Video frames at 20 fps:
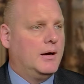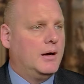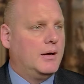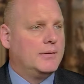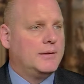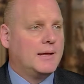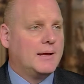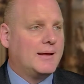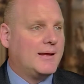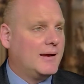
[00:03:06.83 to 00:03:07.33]

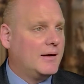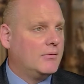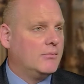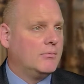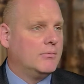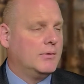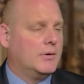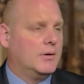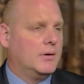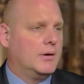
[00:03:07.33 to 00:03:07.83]
They can
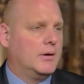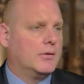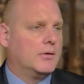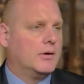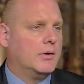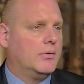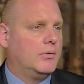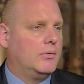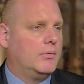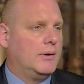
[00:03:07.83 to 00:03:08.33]

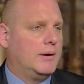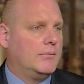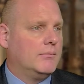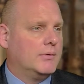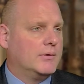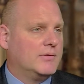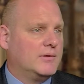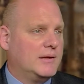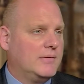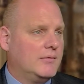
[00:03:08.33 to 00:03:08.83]
go and
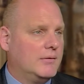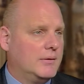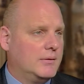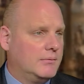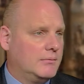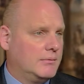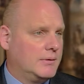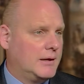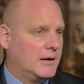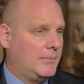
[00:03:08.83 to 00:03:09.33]

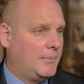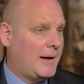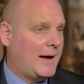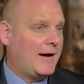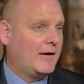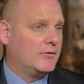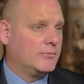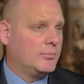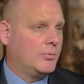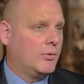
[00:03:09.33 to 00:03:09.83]
get a
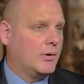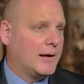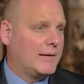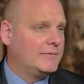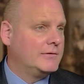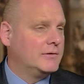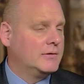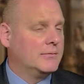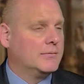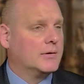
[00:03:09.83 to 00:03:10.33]
passport.
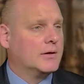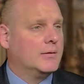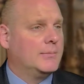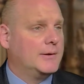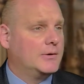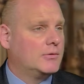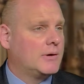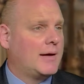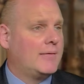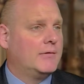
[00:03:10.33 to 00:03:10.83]
Obviously, if they're going to
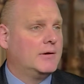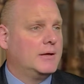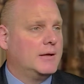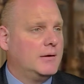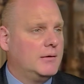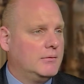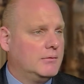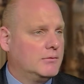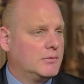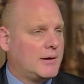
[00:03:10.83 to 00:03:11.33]

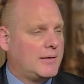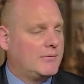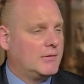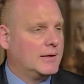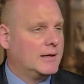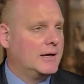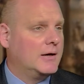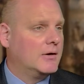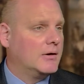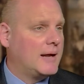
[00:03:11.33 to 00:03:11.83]
be
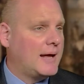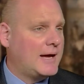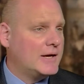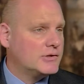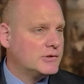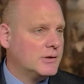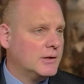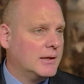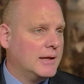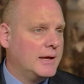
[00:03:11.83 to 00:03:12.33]
traveling
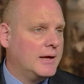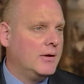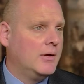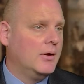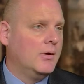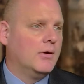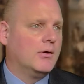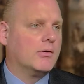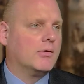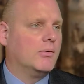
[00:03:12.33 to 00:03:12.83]
internationally,
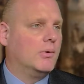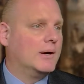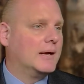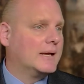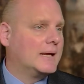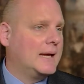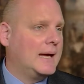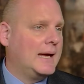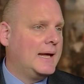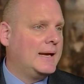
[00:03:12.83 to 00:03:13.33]
going to
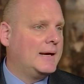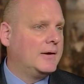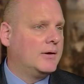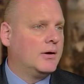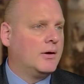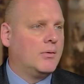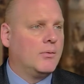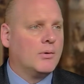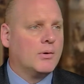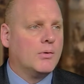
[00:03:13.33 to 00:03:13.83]

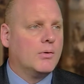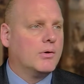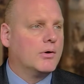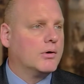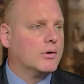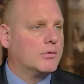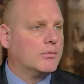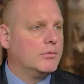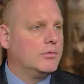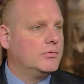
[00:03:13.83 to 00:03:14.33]
Canada or going on
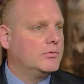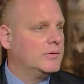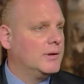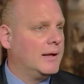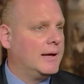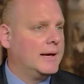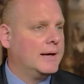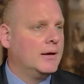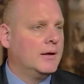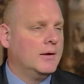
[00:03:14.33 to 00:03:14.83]
a cruise
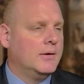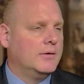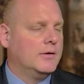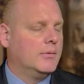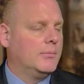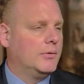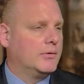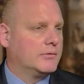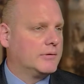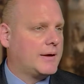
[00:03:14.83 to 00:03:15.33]
line,
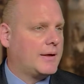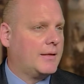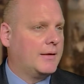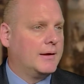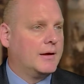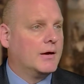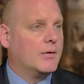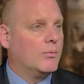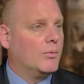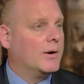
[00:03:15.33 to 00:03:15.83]
they're most likely
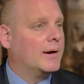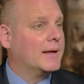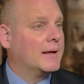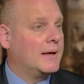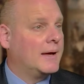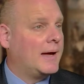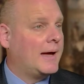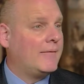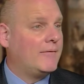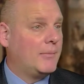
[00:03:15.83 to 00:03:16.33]
going to want to
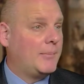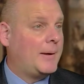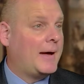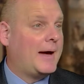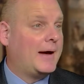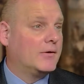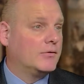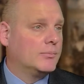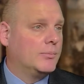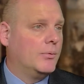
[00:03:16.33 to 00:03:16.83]
have a
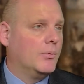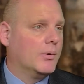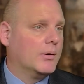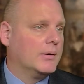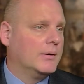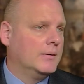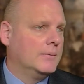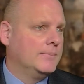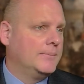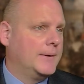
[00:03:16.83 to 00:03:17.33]
passport,
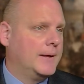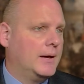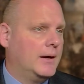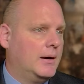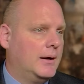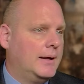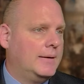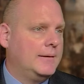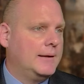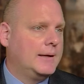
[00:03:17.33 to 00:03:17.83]

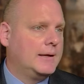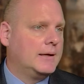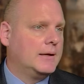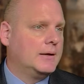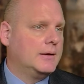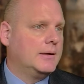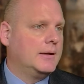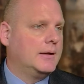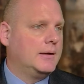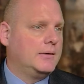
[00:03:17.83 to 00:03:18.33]
and you
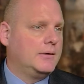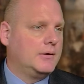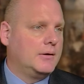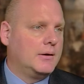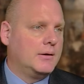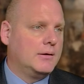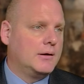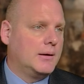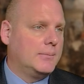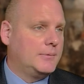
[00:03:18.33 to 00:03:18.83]

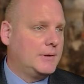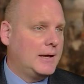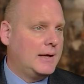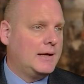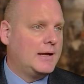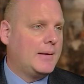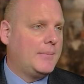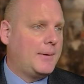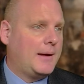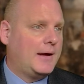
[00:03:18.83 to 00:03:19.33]
can obtain
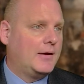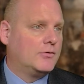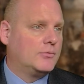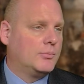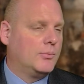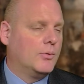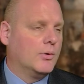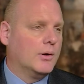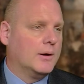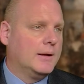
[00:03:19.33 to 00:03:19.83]
that
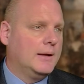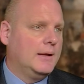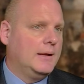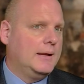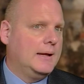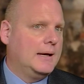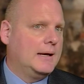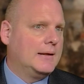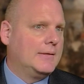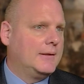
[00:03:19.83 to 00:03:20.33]
passport.
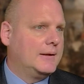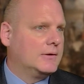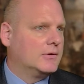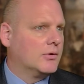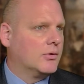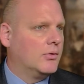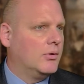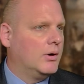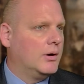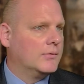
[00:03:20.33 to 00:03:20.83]
And I think the
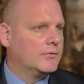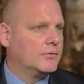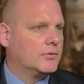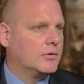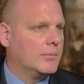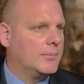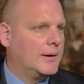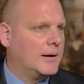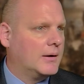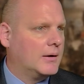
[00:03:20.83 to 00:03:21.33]
costs are
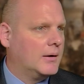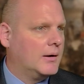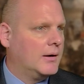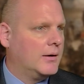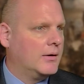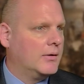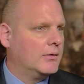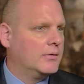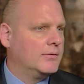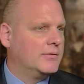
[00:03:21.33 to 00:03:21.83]
about
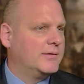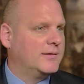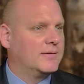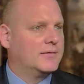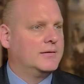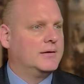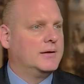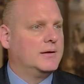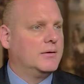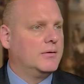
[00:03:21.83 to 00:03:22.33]

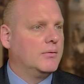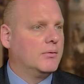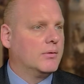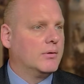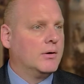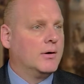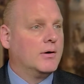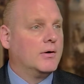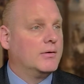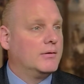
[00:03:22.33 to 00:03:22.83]
$160 or
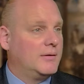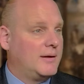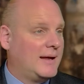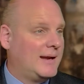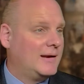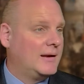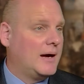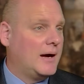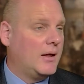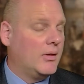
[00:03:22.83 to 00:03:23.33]

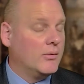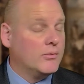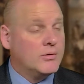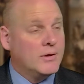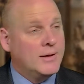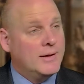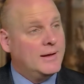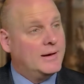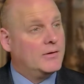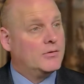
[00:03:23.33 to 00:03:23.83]
$110,
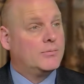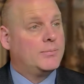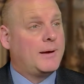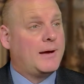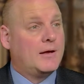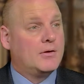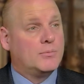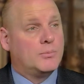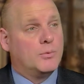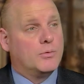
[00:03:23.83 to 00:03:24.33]
and those
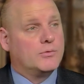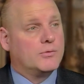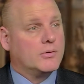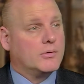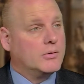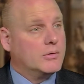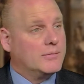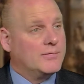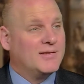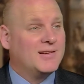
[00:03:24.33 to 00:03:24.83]
passports are
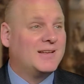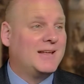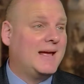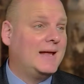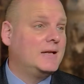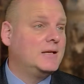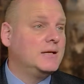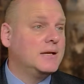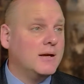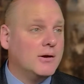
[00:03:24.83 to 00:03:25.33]
good for
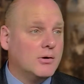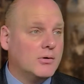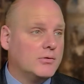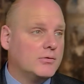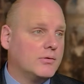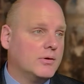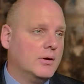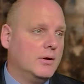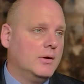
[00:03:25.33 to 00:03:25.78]
10 years.